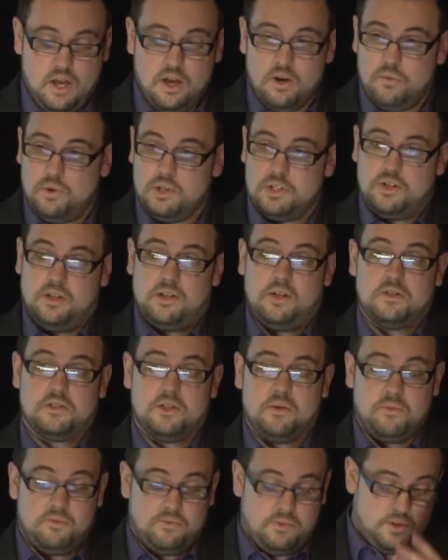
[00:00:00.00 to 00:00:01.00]
which I know
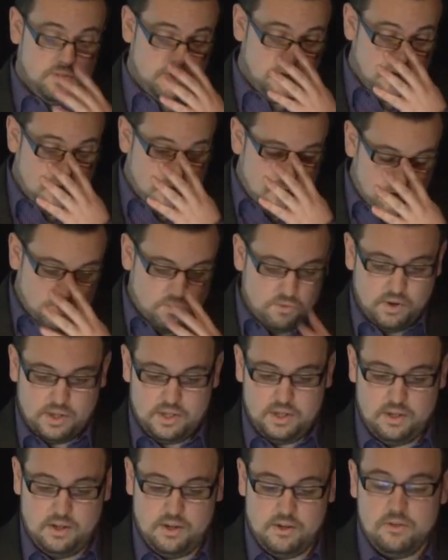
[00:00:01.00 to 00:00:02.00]
some of you
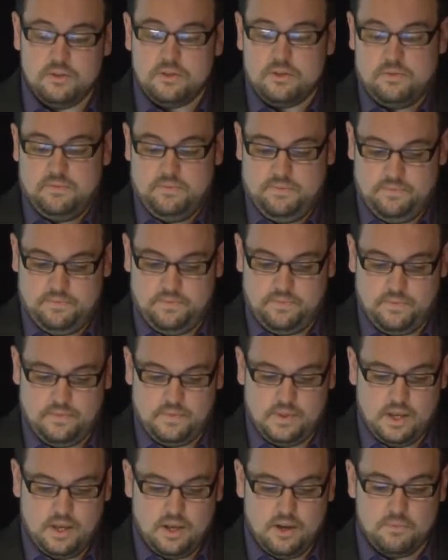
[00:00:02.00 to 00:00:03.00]
already use.
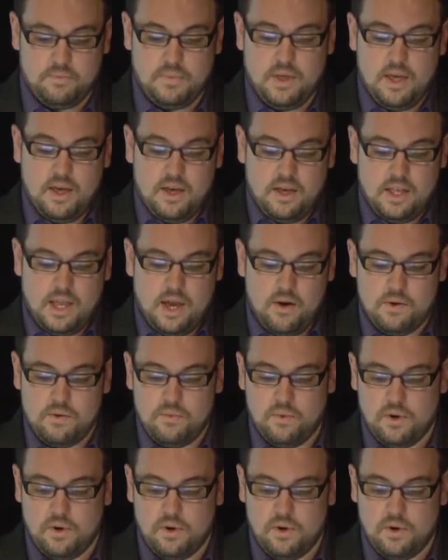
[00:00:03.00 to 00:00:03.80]
And how it